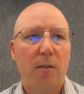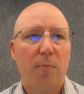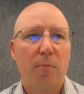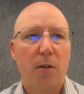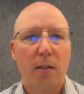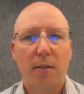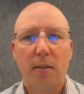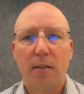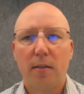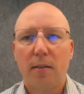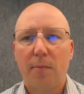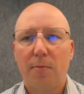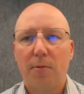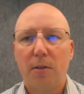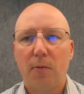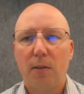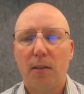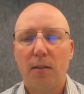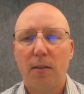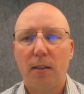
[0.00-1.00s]
of process steps
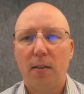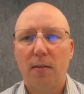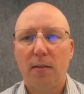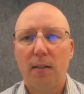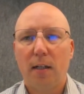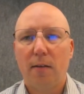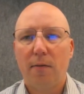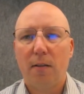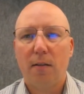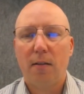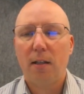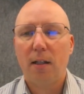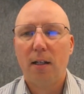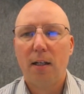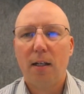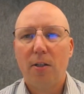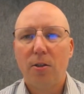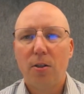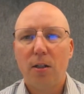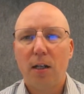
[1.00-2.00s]
always does
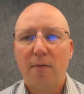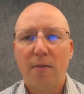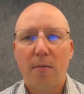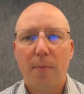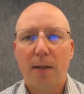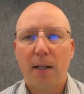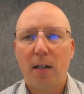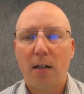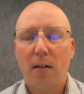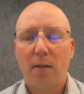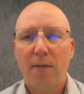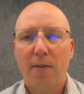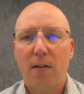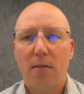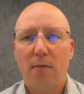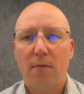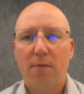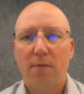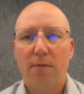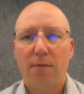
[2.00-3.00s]
should have the benefit
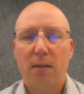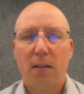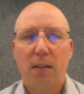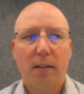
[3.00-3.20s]
of